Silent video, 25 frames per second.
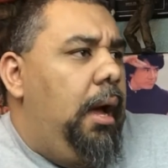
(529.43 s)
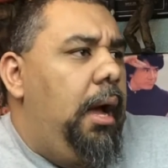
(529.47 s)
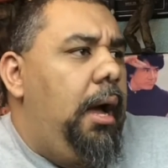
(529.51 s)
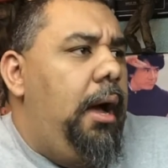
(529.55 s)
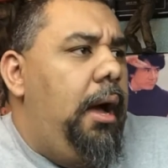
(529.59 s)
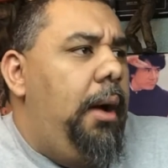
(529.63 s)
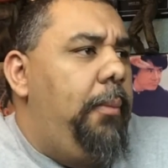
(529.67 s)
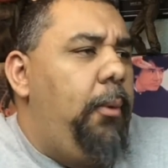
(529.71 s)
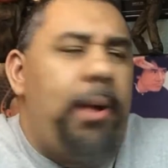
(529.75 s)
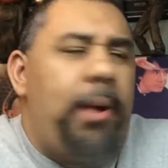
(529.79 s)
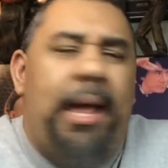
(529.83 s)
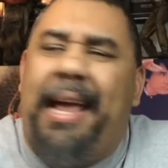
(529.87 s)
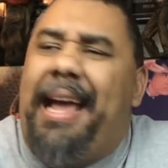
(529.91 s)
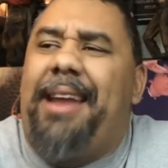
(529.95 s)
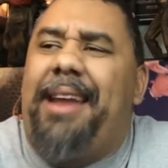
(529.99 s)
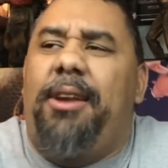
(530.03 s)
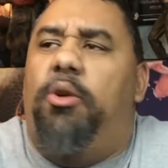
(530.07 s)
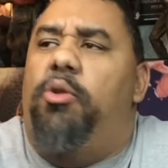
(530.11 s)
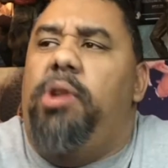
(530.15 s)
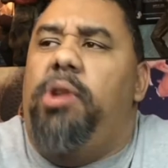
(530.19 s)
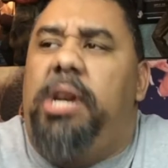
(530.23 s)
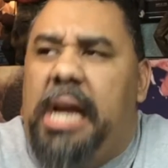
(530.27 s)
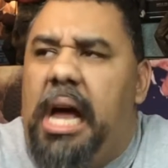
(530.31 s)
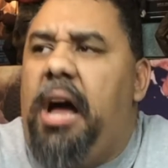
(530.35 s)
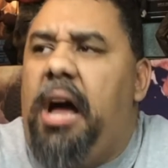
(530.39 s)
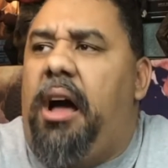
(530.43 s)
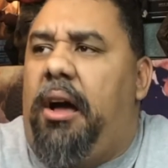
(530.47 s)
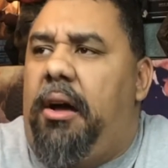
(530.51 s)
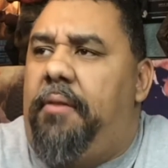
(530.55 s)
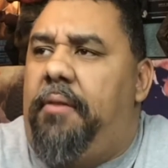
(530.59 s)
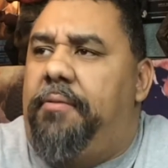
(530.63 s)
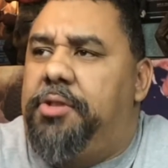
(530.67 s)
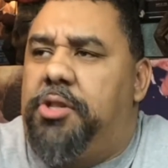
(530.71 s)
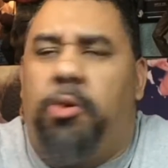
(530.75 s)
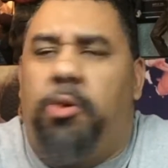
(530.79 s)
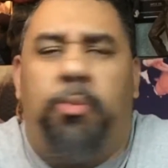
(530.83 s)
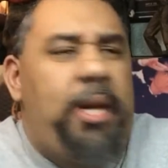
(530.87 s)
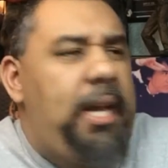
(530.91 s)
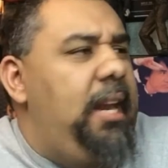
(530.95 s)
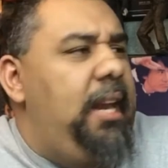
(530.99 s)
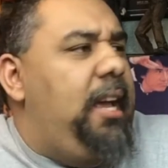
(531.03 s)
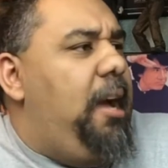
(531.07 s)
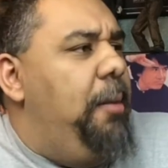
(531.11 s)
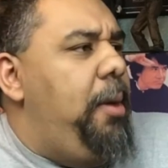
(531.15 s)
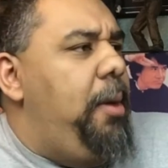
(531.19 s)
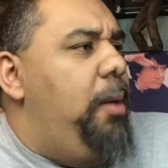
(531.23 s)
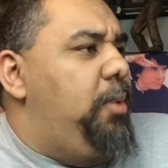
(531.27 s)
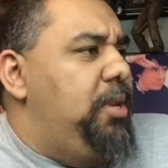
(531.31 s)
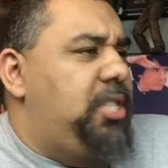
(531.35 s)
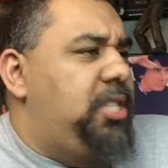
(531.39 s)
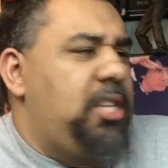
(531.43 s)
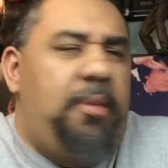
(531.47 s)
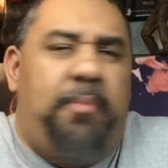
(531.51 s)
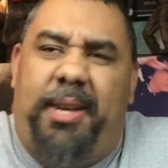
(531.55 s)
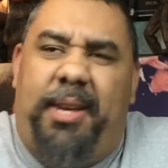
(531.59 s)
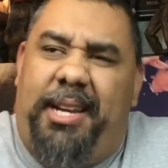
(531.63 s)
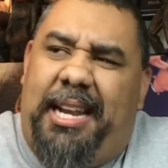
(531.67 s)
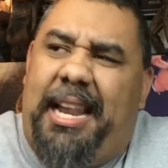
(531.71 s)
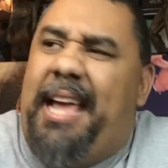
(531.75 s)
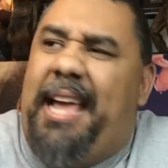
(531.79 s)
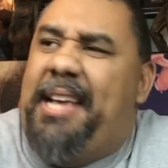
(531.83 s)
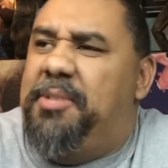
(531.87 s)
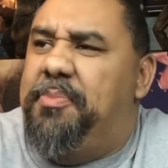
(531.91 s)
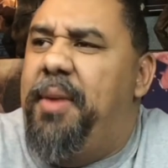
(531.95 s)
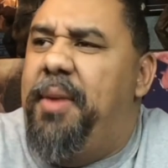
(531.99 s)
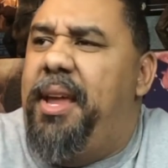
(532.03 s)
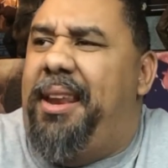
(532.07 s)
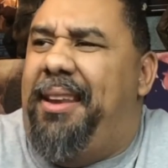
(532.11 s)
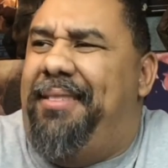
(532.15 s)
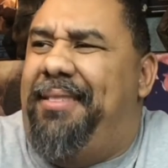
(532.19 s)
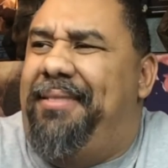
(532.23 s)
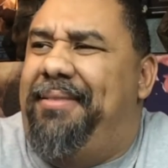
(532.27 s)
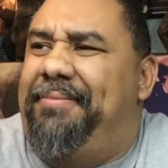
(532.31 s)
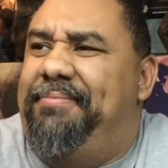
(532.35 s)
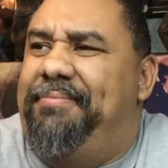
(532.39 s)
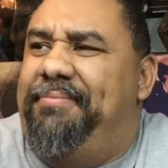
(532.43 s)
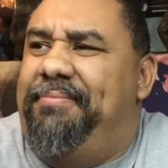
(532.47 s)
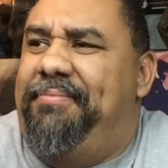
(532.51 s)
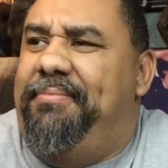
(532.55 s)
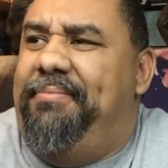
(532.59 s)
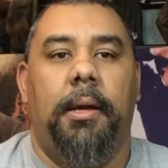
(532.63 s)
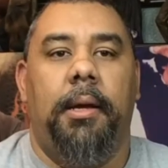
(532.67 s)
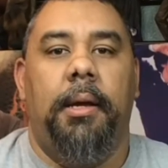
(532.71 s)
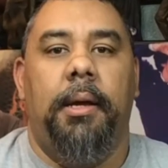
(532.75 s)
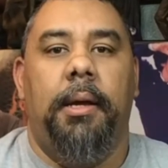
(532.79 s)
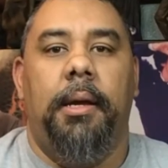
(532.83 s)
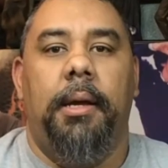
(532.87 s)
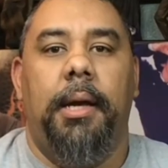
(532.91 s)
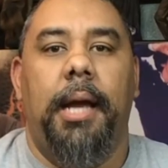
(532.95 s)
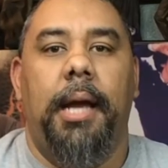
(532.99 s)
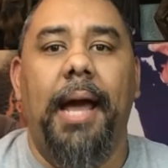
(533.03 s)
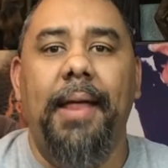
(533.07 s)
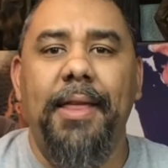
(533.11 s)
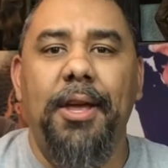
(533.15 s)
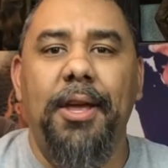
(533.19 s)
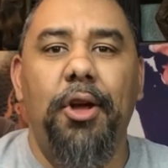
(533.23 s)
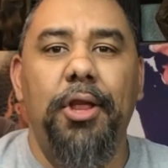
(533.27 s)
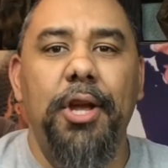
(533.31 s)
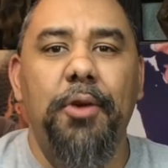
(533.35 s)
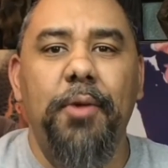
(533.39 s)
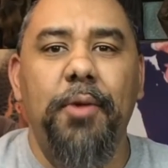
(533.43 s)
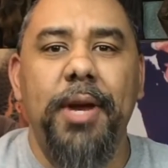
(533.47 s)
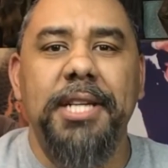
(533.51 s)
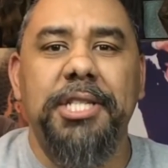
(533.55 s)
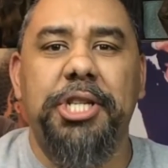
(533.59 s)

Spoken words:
but we ain't got no love, so we need to come up with something at the last minute. And the only